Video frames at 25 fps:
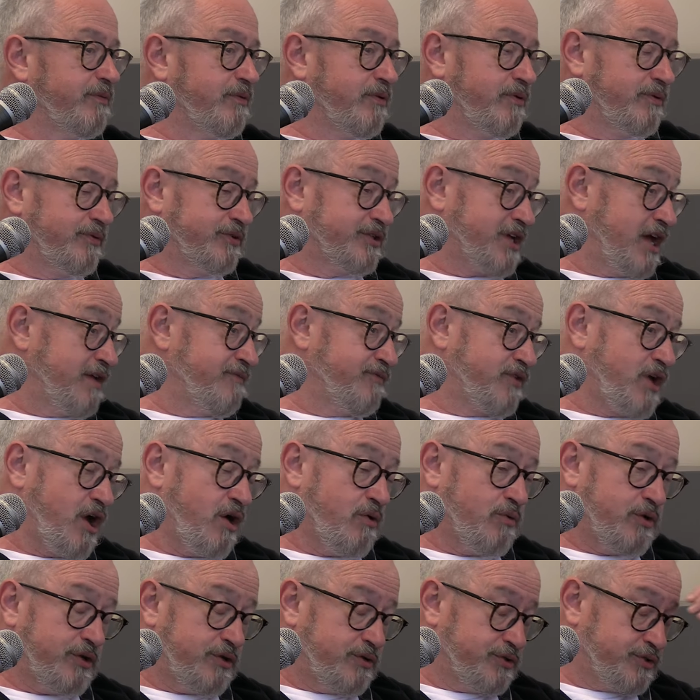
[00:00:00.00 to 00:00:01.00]
Uh, Dave
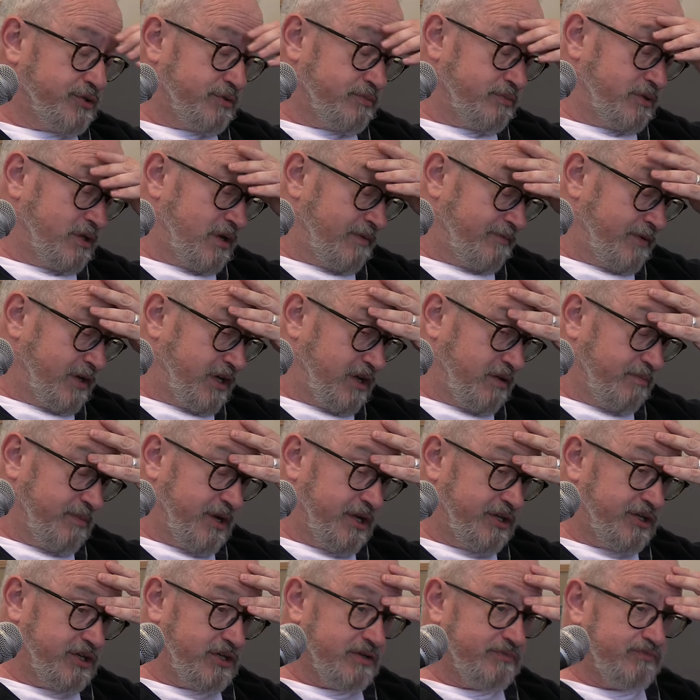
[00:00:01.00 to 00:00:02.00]
Cohen, who's a lovely
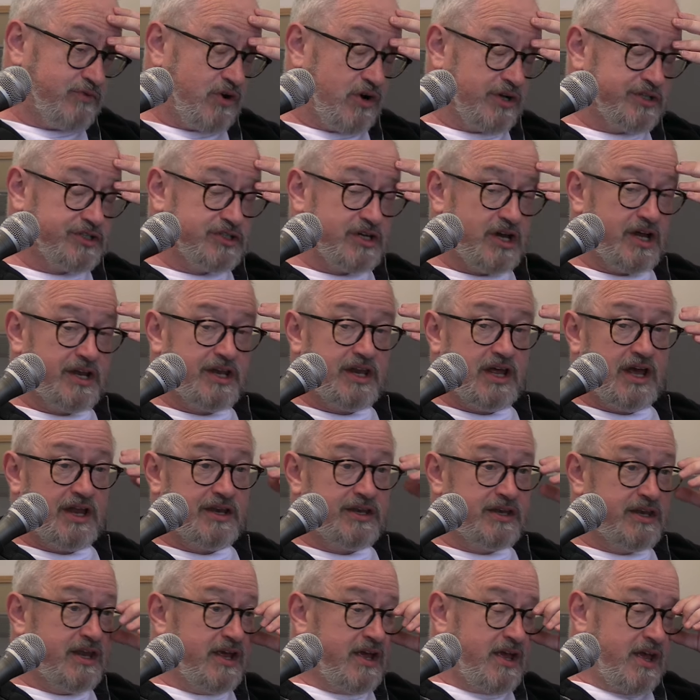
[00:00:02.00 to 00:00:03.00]
comedian and writer, and,
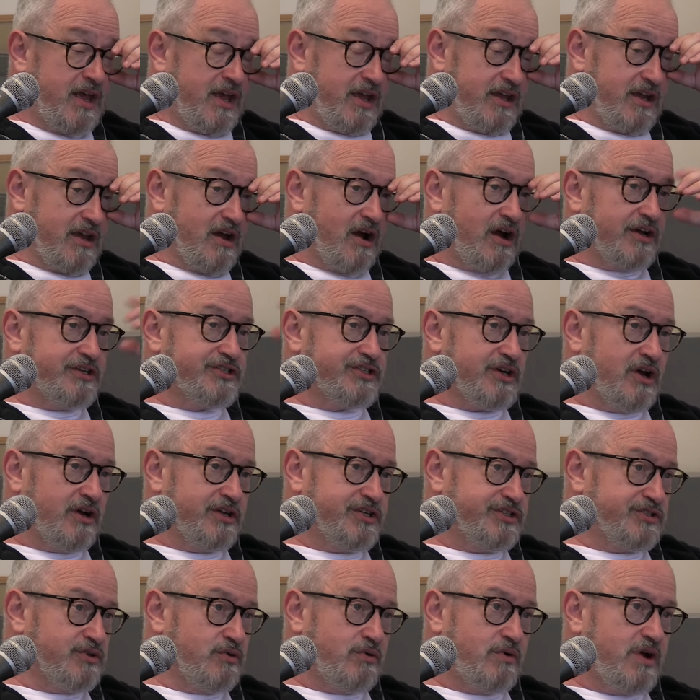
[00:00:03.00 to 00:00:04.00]
and you know, I, I
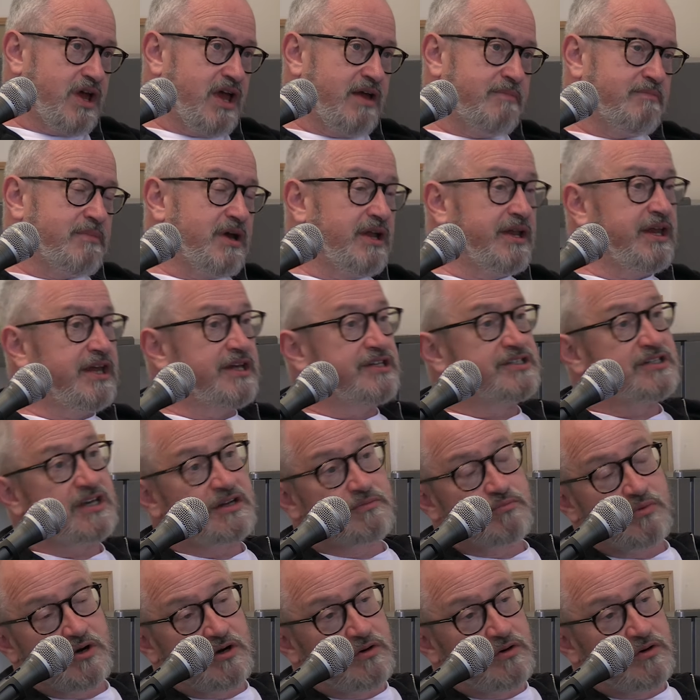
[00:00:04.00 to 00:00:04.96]
saw him and he said,